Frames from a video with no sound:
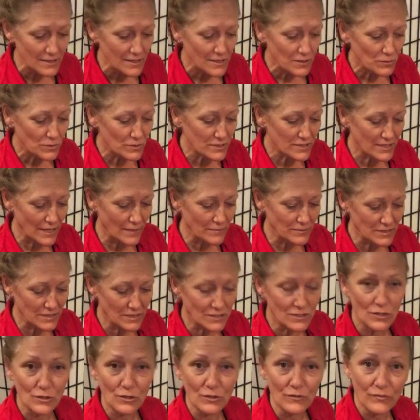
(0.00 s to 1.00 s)
will
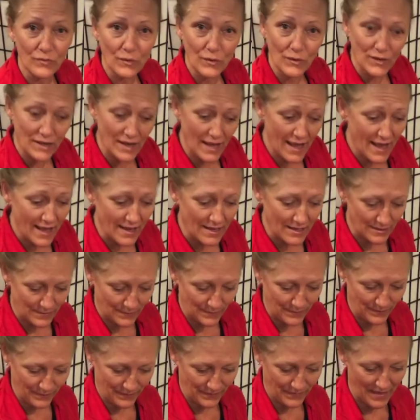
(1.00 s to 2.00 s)
substitute for an egg,
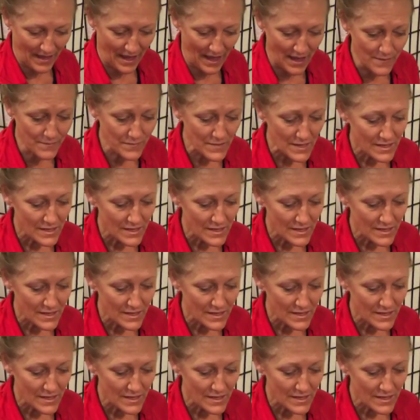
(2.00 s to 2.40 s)
okay?